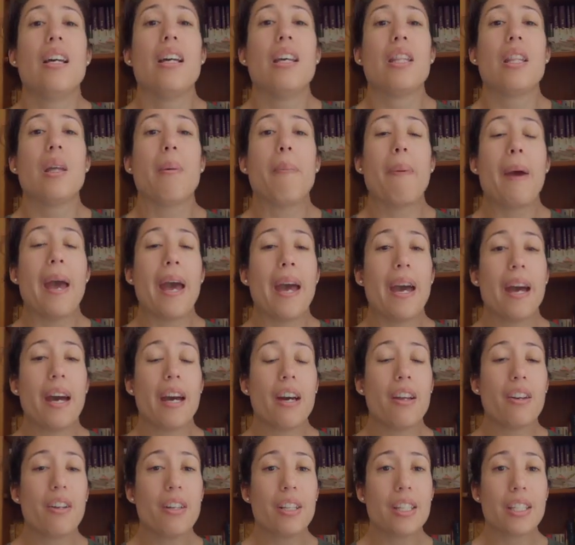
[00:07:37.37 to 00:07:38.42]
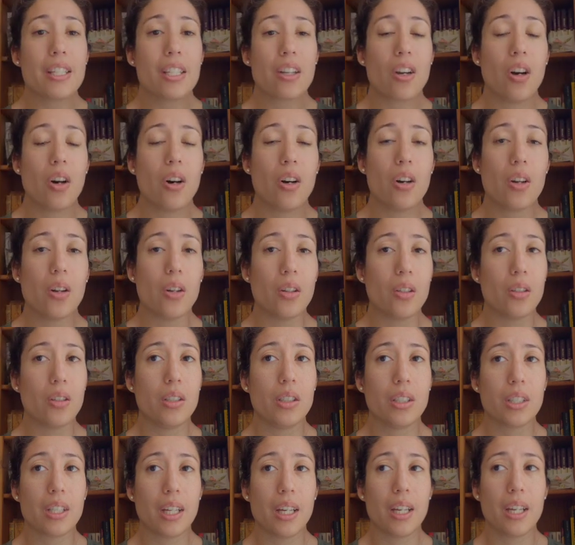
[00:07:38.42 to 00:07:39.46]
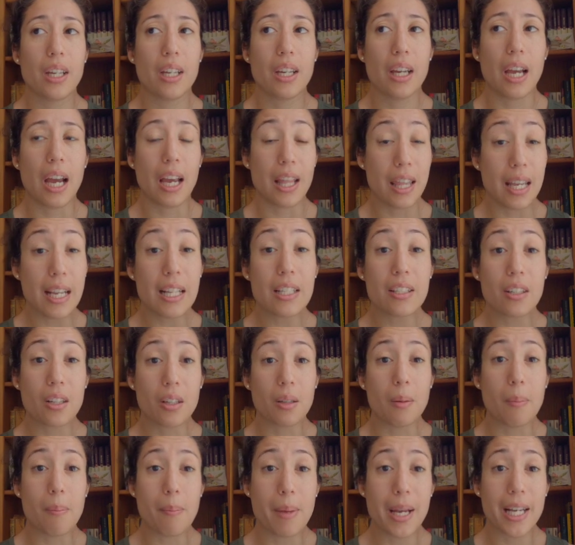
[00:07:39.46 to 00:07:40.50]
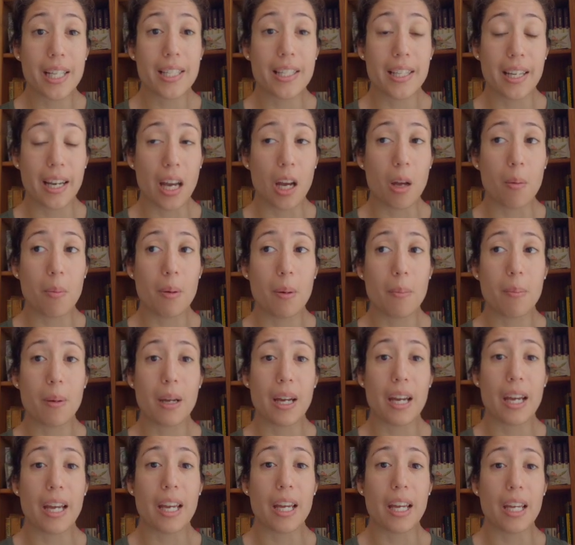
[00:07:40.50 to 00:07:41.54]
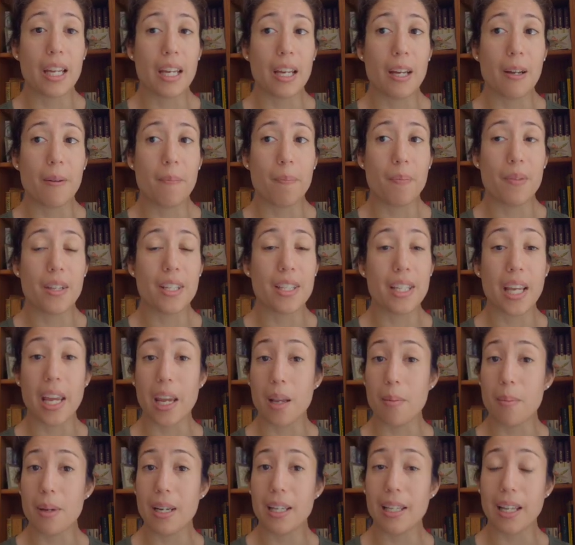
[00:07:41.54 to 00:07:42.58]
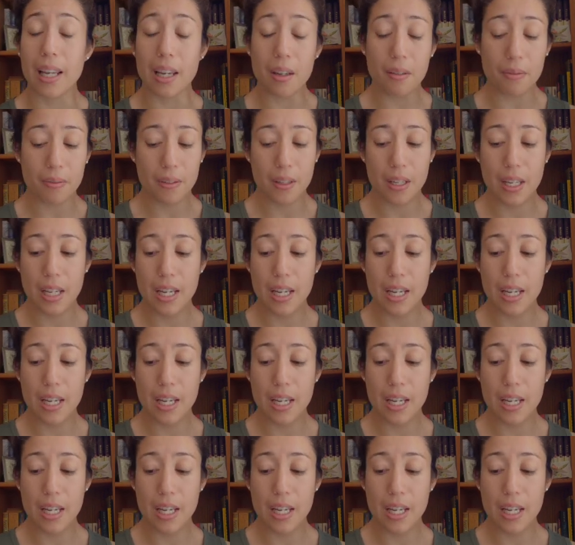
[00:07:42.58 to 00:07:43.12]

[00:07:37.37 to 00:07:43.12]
the pattern is called, I think it's called Mix It Up by this Handmade Life.